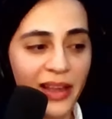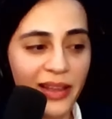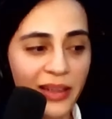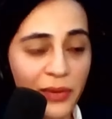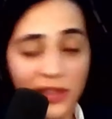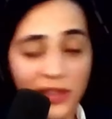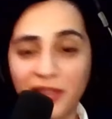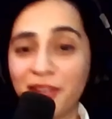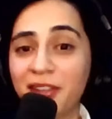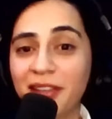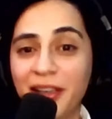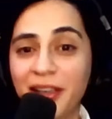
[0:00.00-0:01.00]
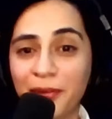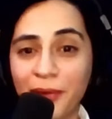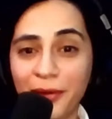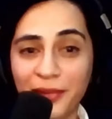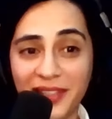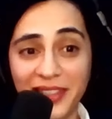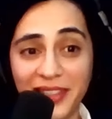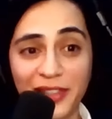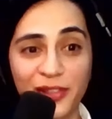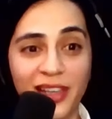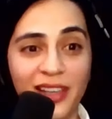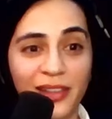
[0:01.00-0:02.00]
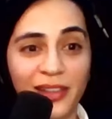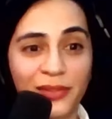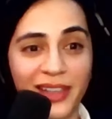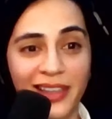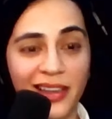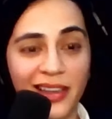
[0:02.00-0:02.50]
It was nothing like what we see today, right?